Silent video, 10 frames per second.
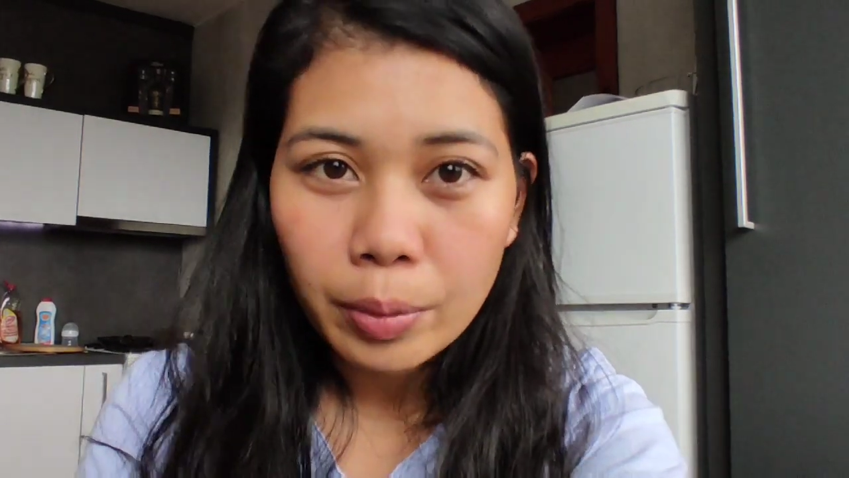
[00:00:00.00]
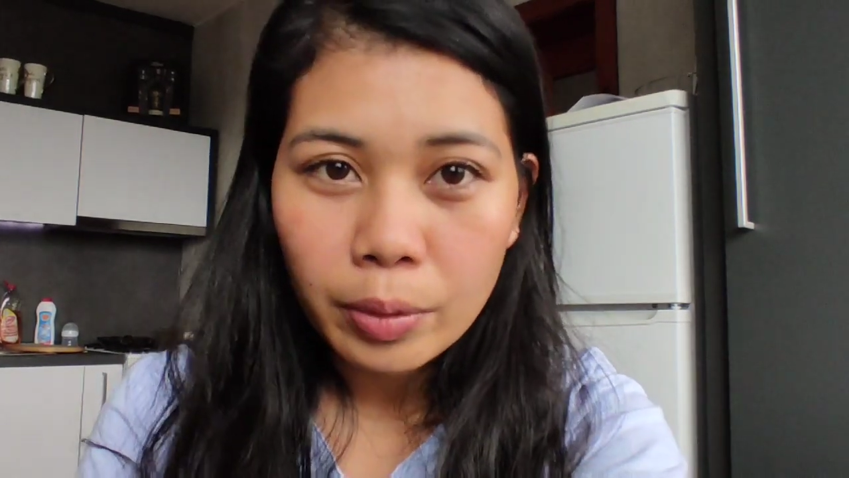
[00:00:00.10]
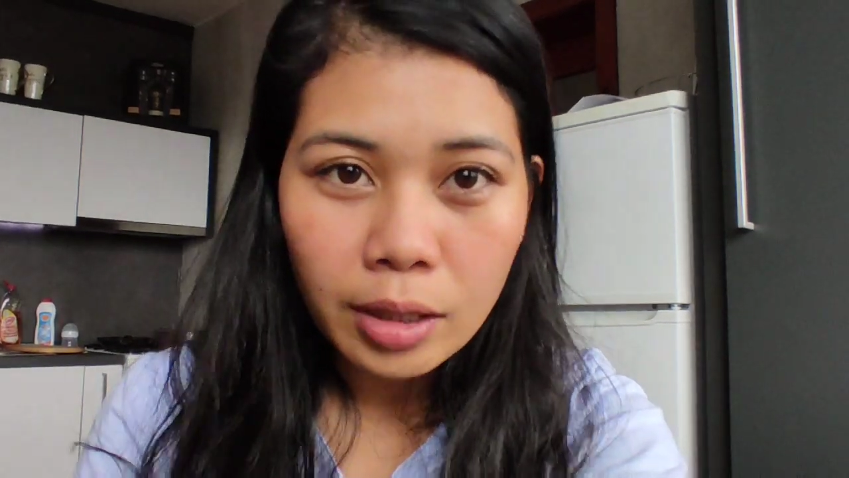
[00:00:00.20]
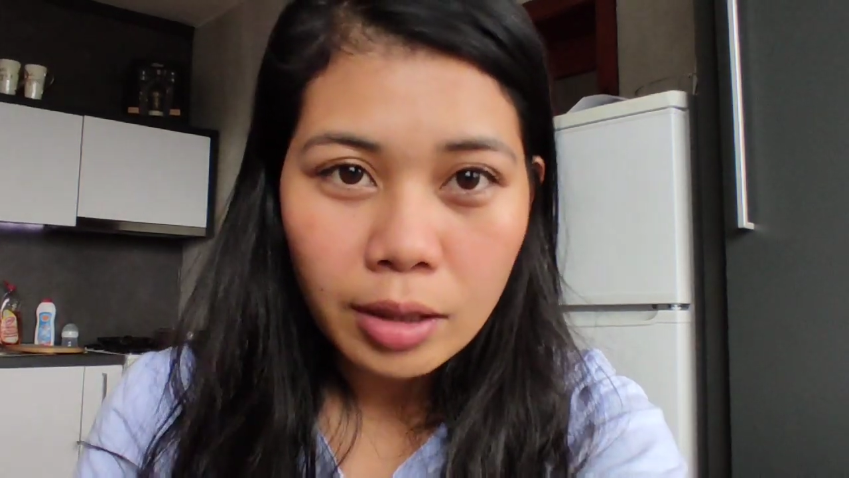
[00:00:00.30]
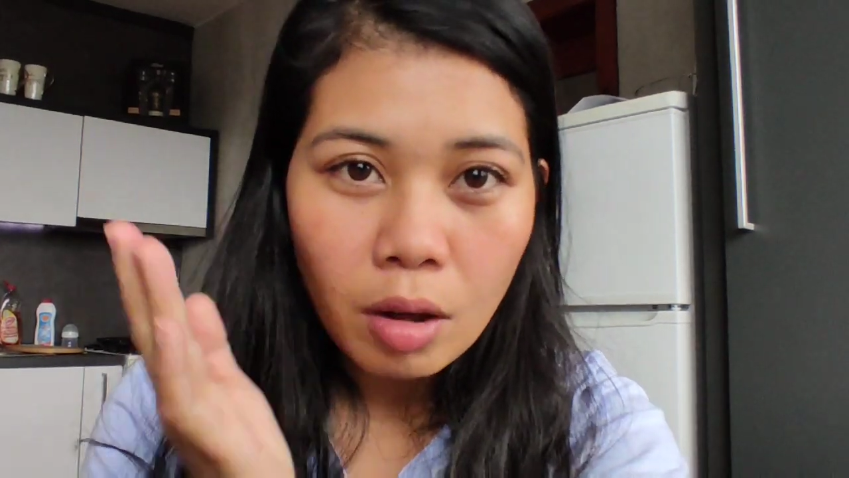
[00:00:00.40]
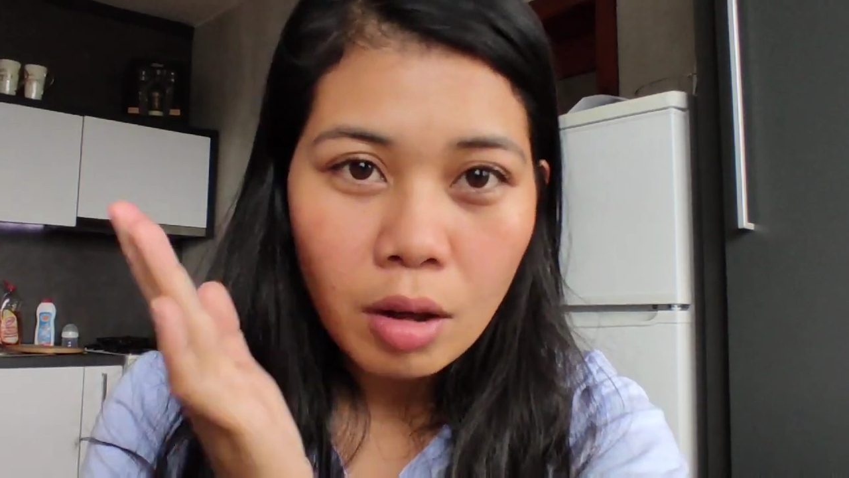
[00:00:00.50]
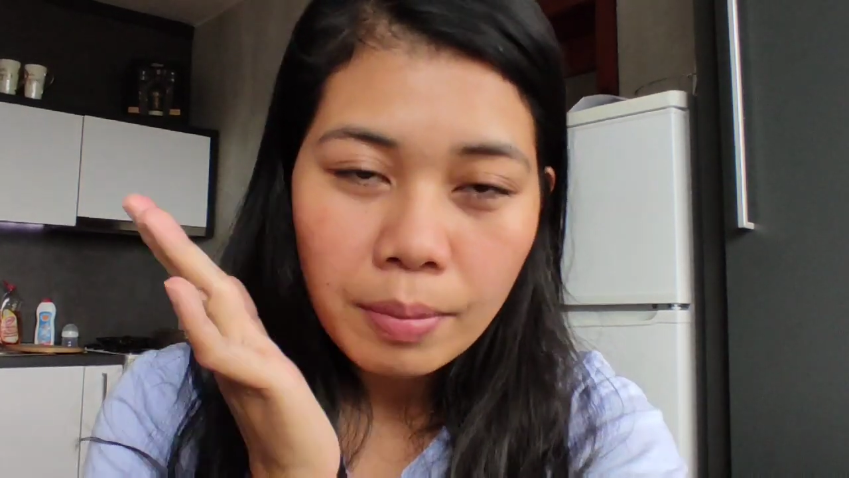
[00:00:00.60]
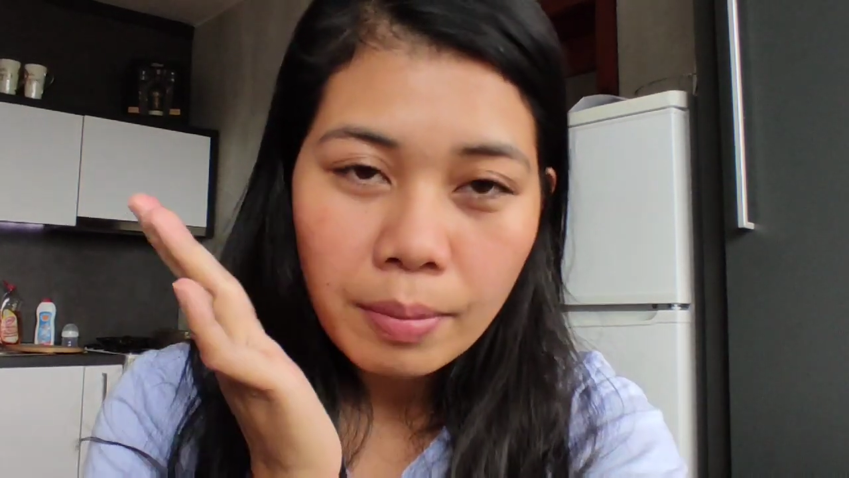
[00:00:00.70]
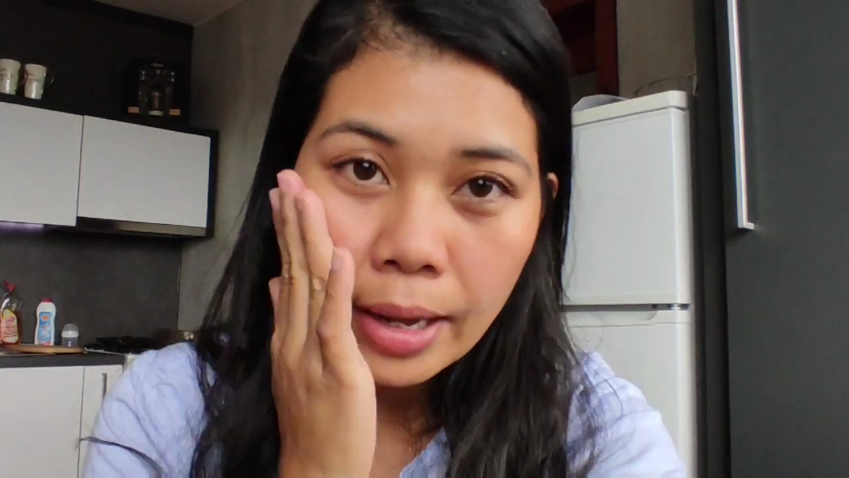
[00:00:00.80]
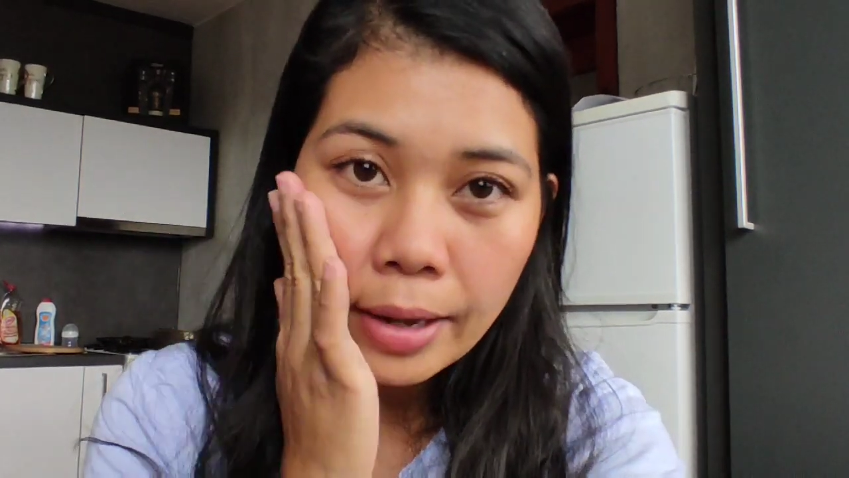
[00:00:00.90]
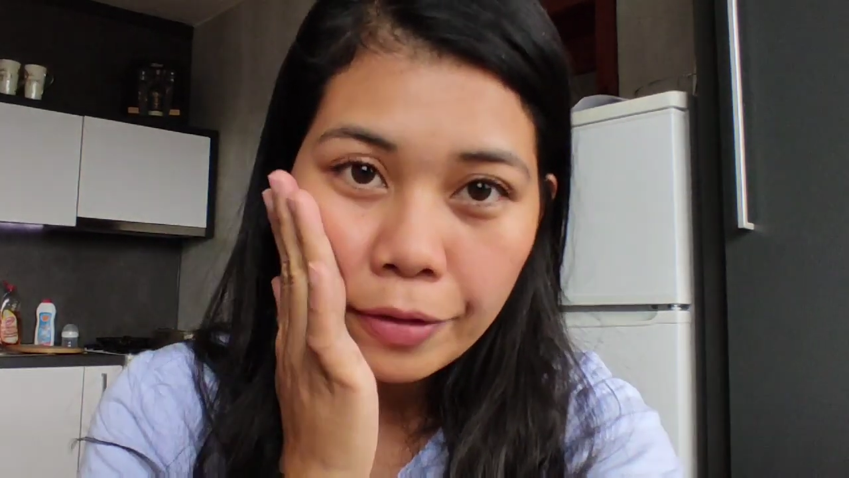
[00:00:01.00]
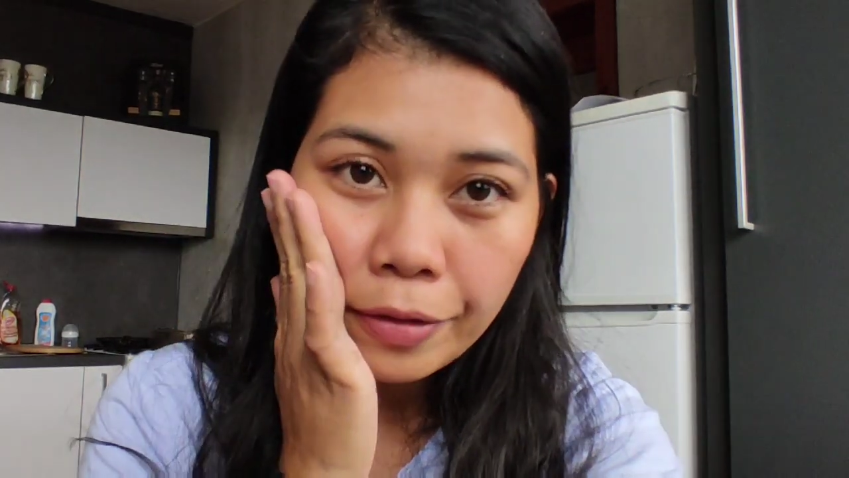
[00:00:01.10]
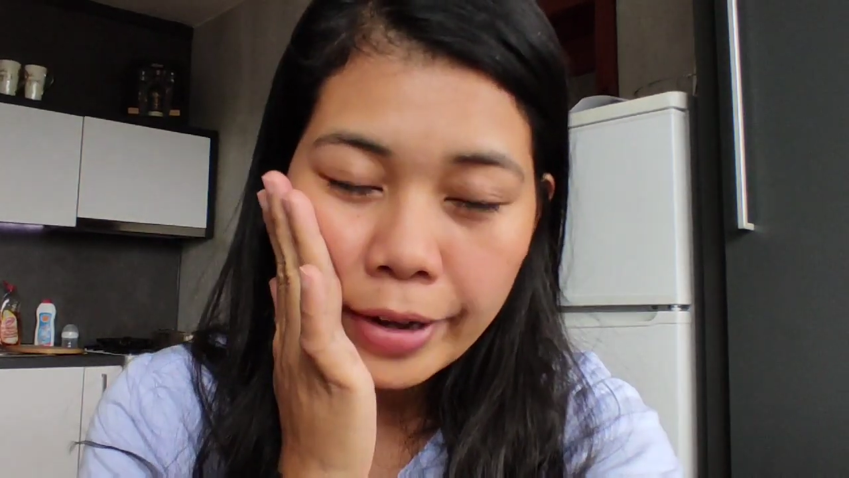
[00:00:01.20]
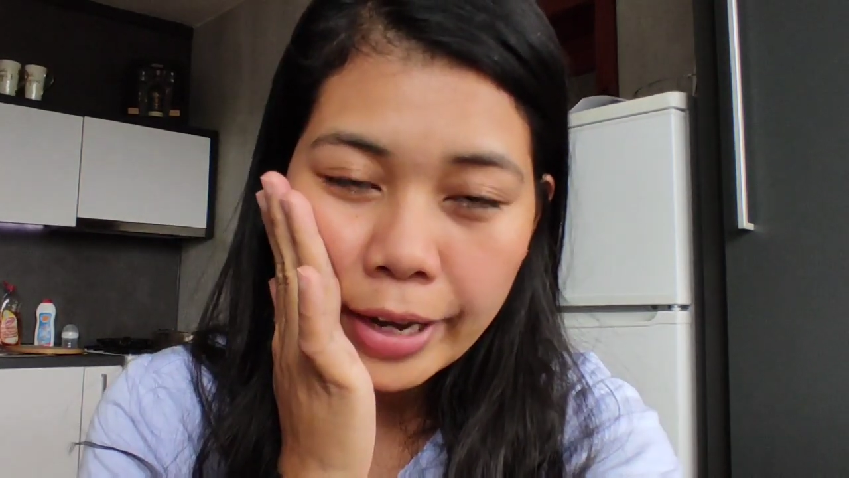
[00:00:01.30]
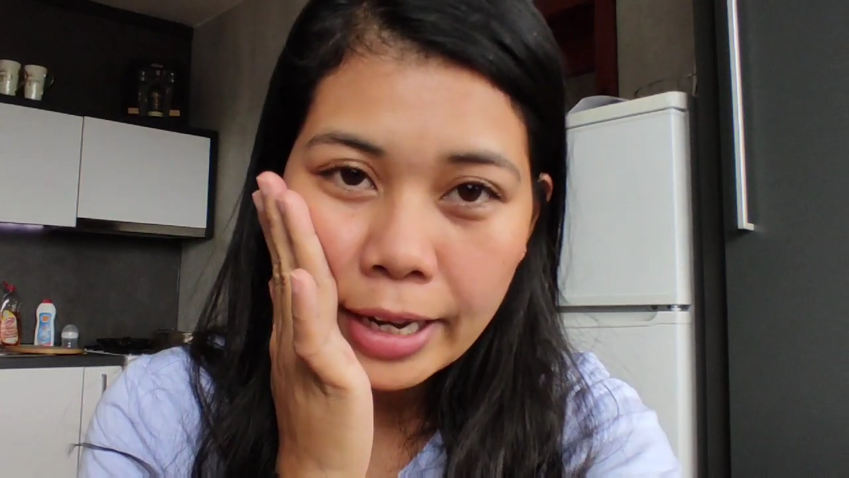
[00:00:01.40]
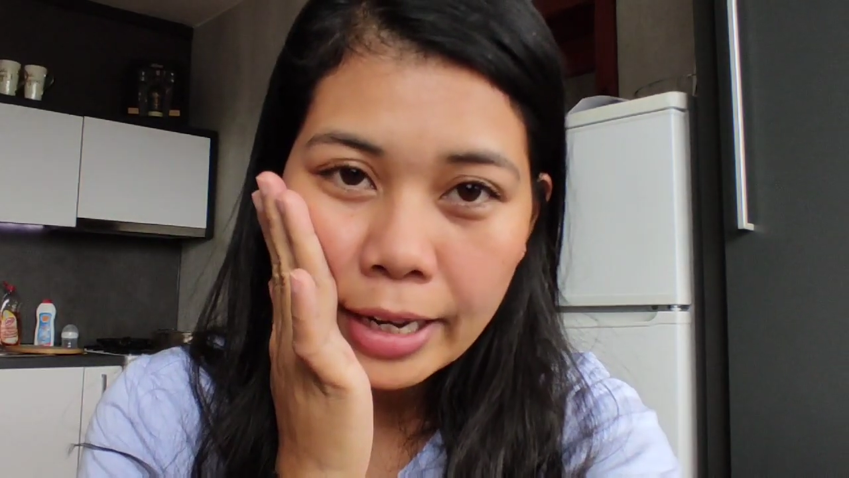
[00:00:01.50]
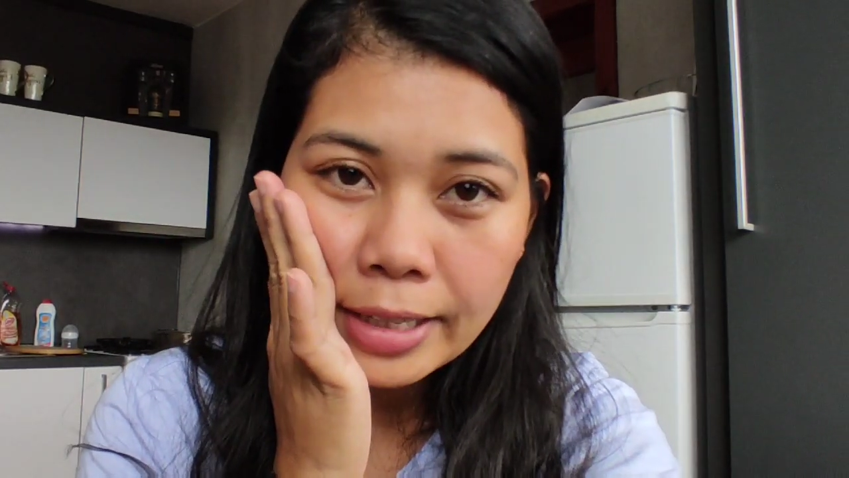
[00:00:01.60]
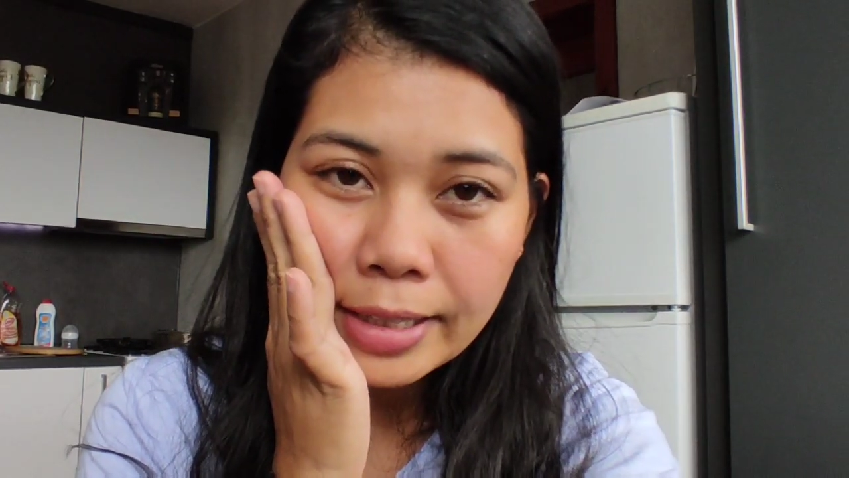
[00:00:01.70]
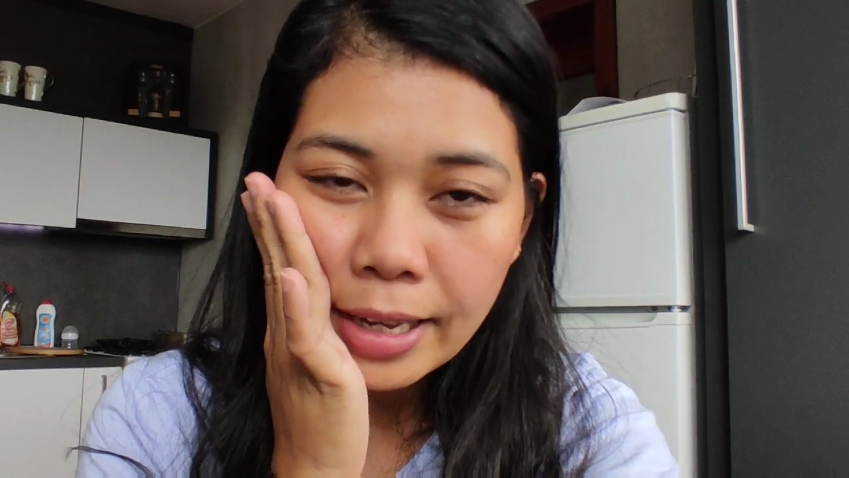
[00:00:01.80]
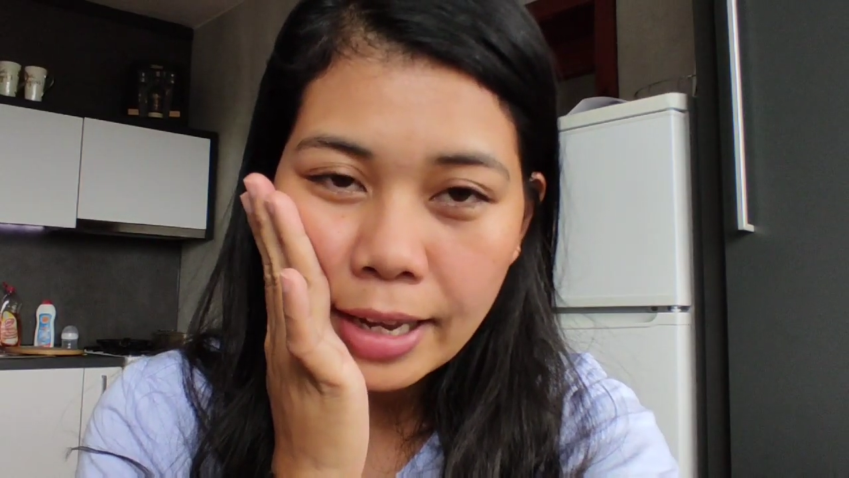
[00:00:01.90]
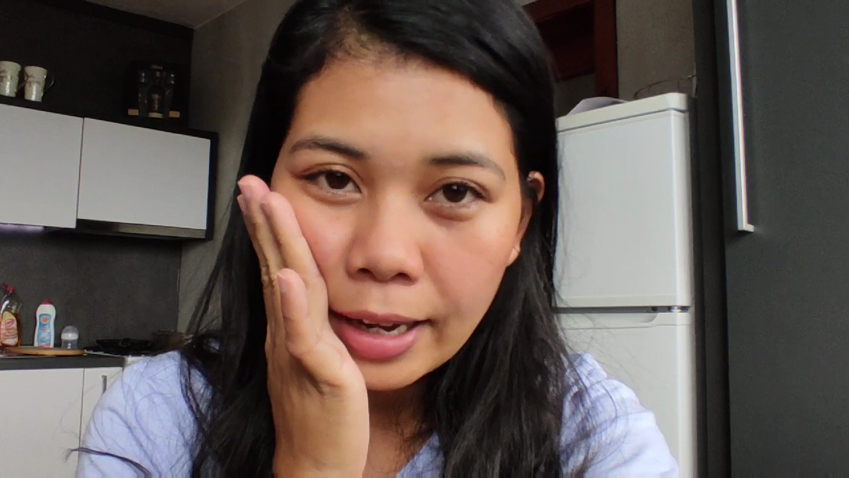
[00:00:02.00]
put it on my face